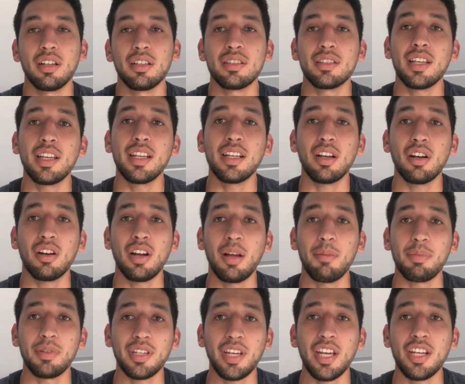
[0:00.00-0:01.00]
take our
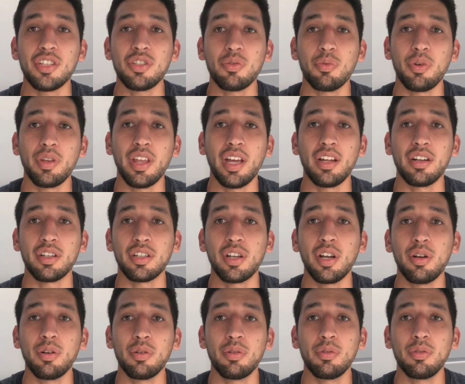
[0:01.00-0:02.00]
application without a
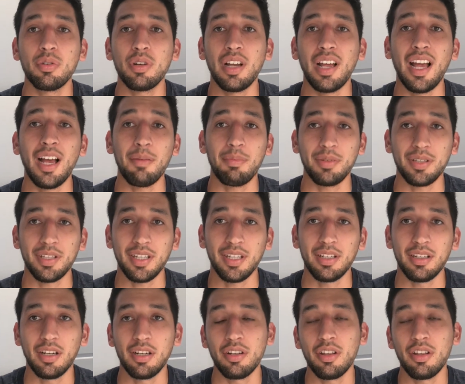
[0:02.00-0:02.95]
co-applicant